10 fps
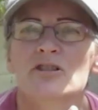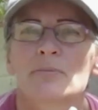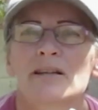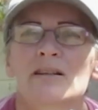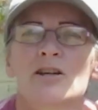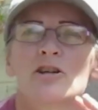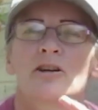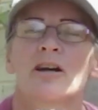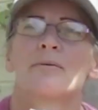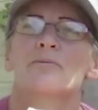to me,
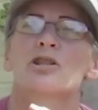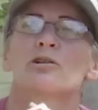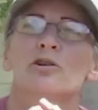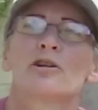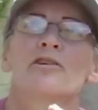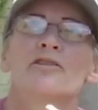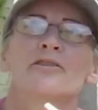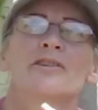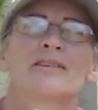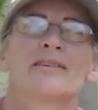to
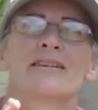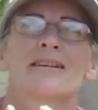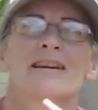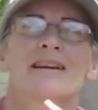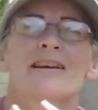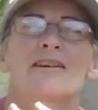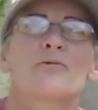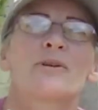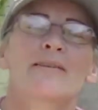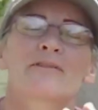learn if
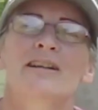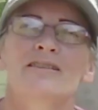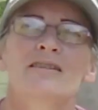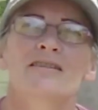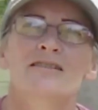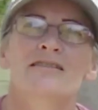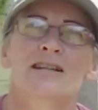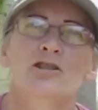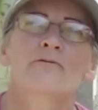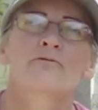we ever get to the
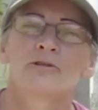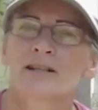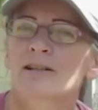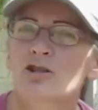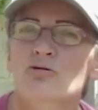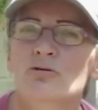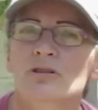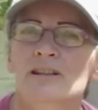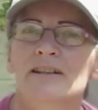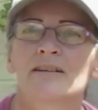stage of really
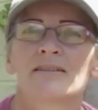struggling,